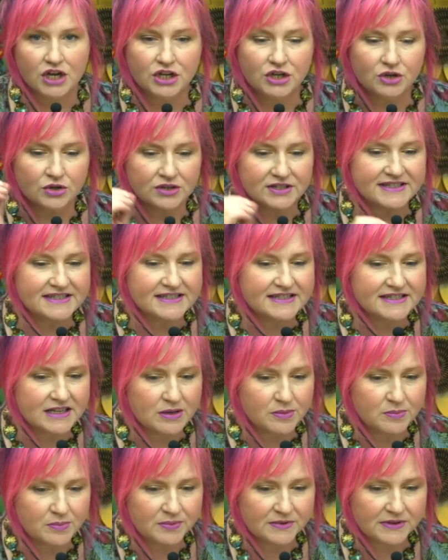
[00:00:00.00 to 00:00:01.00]
You're
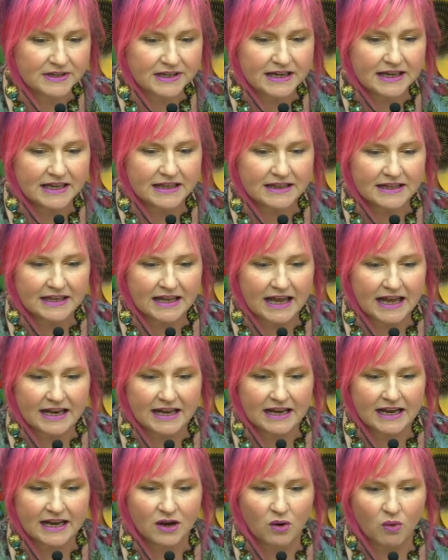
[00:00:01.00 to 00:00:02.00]
simply
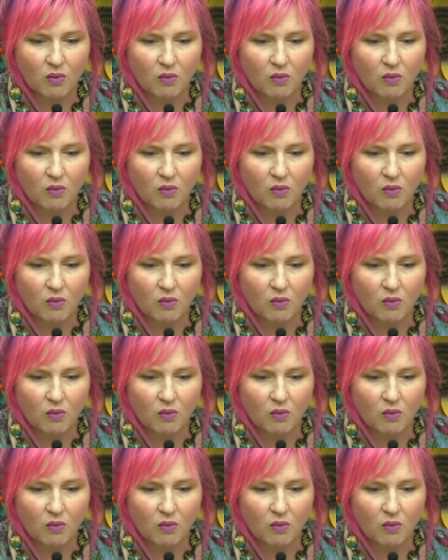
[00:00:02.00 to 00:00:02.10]
letting